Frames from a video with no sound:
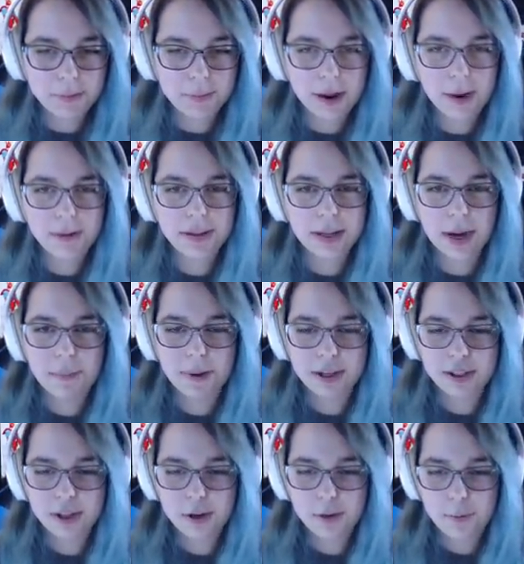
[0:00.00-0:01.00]
Did I
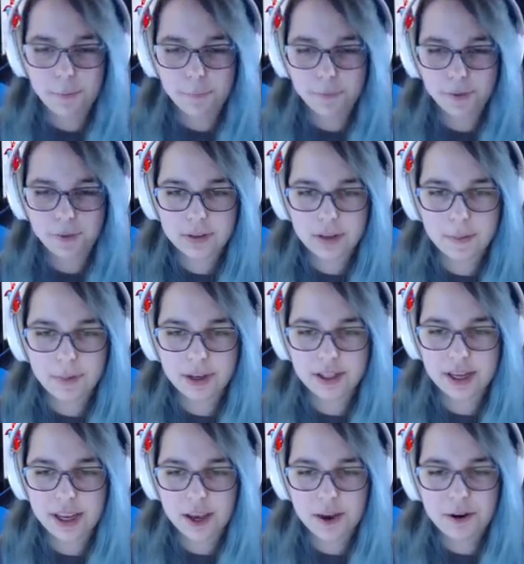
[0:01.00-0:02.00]
punch you? Was I
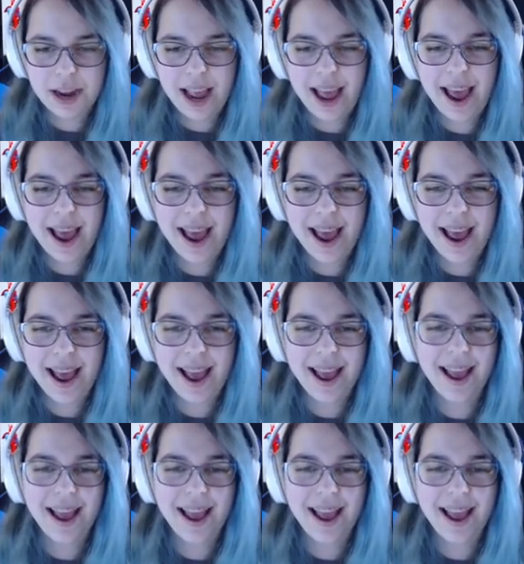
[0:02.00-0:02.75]
punching you? Ah,